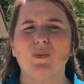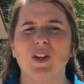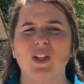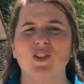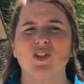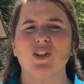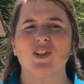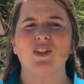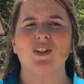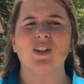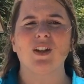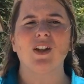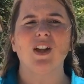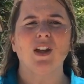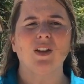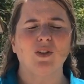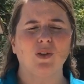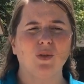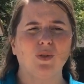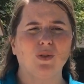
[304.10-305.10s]
mentioned
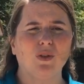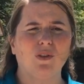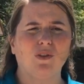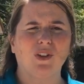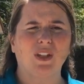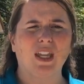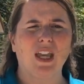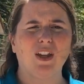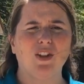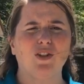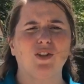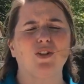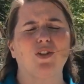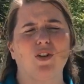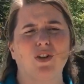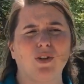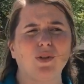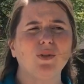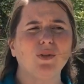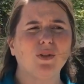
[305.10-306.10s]
nutrification
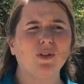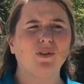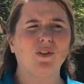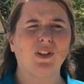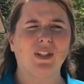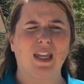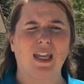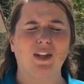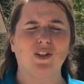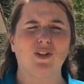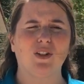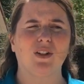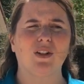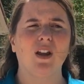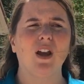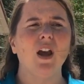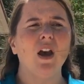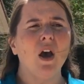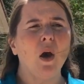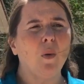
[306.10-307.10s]
or eutrophication,
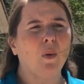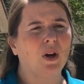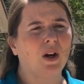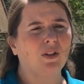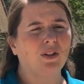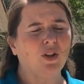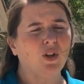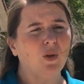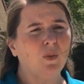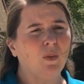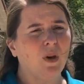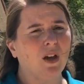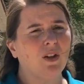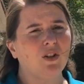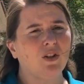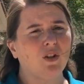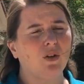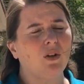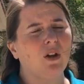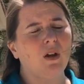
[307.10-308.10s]
where too
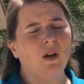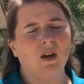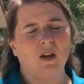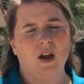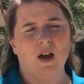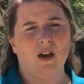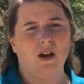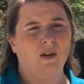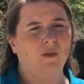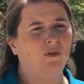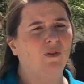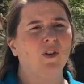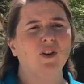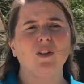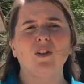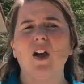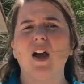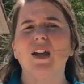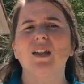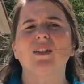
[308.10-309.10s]
much
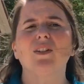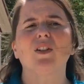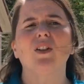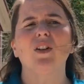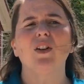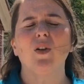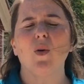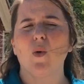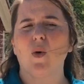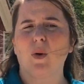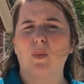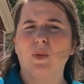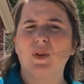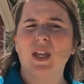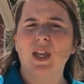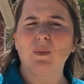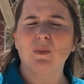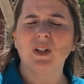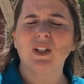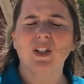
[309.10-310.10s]
fertilizer or
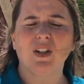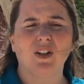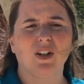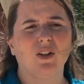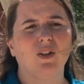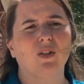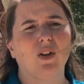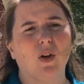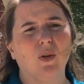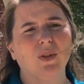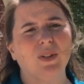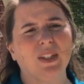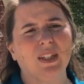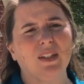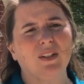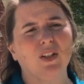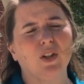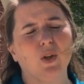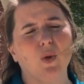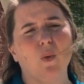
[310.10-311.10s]
plant material goes
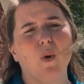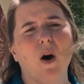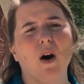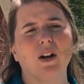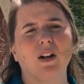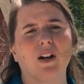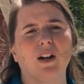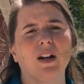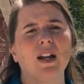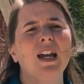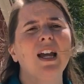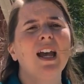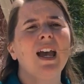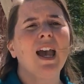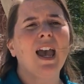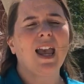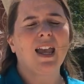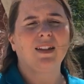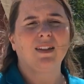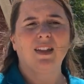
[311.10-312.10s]
into the water,
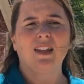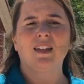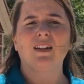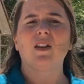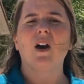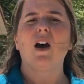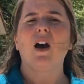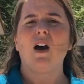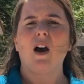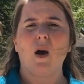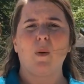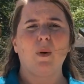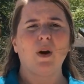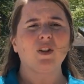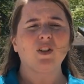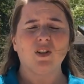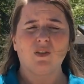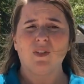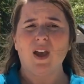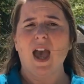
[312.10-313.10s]
and then a
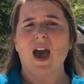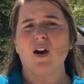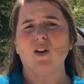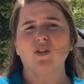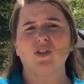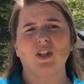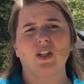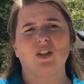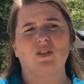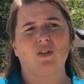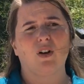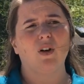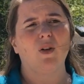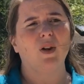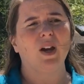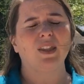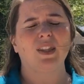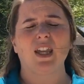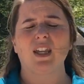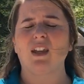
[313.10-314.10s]
bunch of algae grow
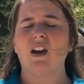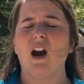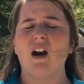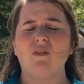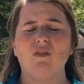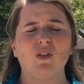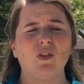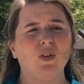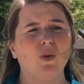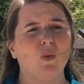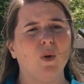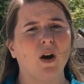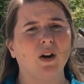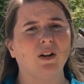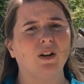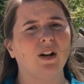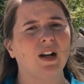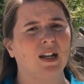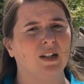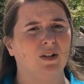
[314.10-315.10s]
and they cover the
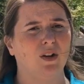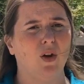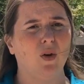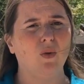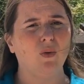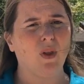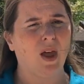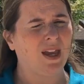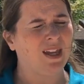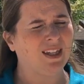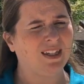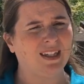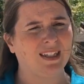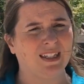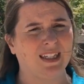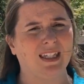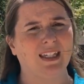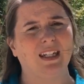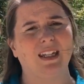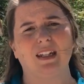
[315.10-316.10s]
water and no light
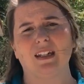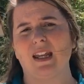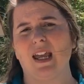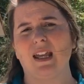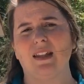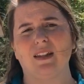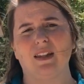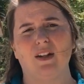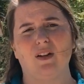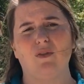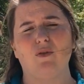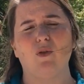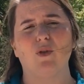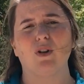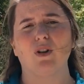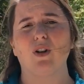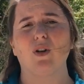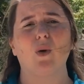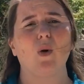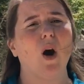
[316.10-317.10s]
can get in, and
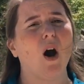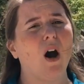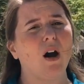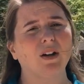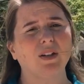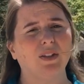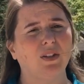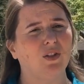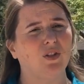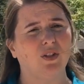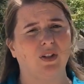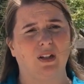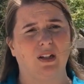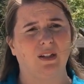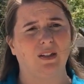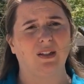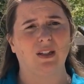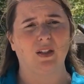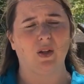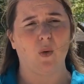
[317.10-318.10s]
therefore no oxygen
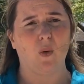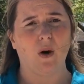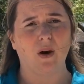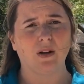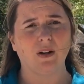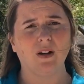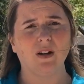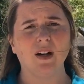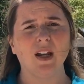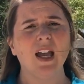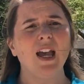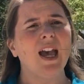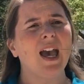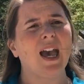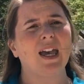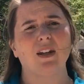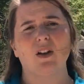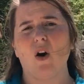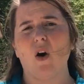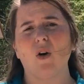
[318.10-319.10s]
is in the water
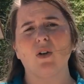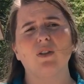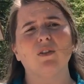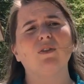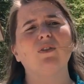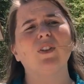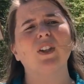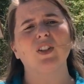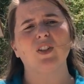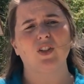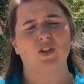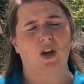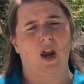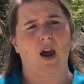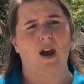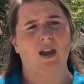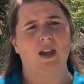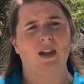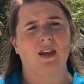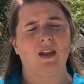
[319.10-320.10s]
and all the fish
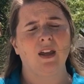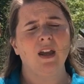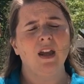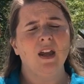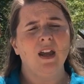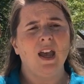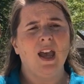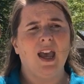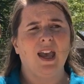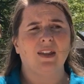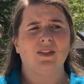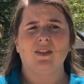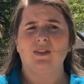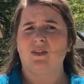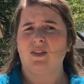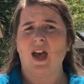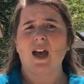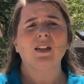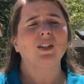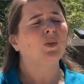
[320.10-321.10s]
die.
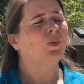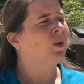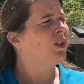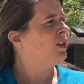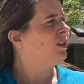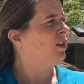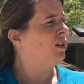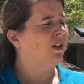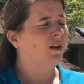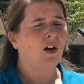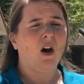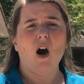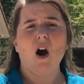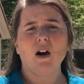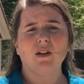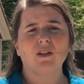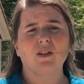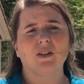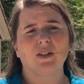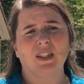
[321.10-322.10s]
And that's what the
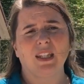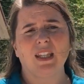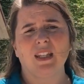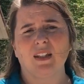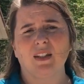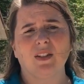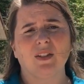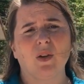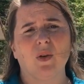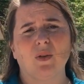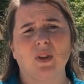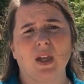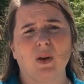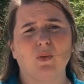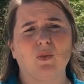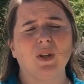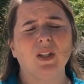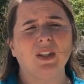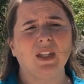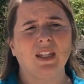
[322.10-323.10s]
otters eat, so they
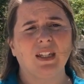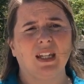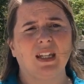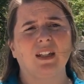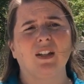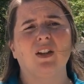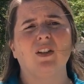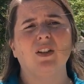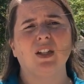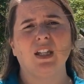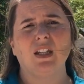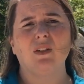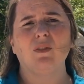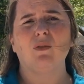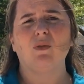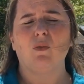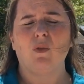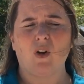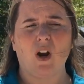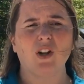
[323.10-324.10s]
really need clean,
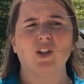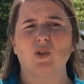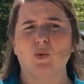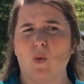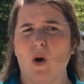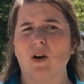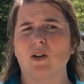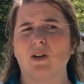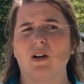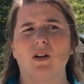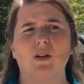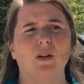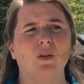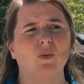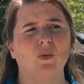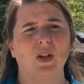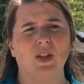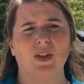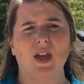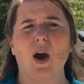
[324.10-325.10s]
fresh water
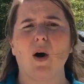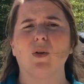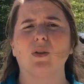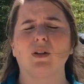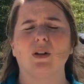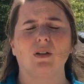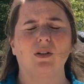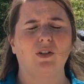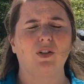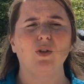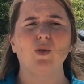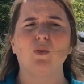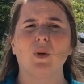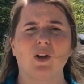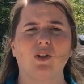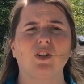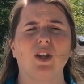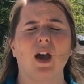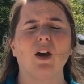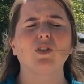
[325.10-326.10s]
without too
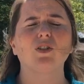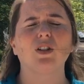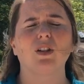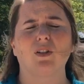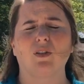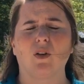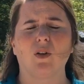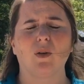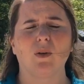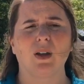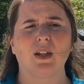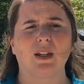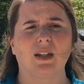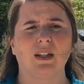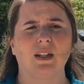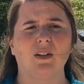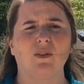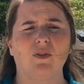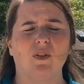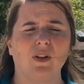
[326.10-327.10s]
much algae growing
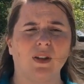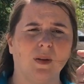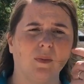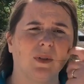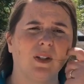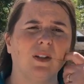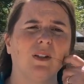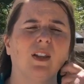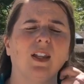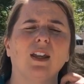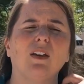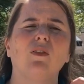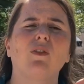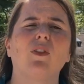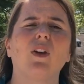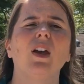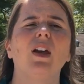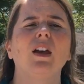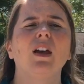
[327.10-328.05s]
in it for them to live.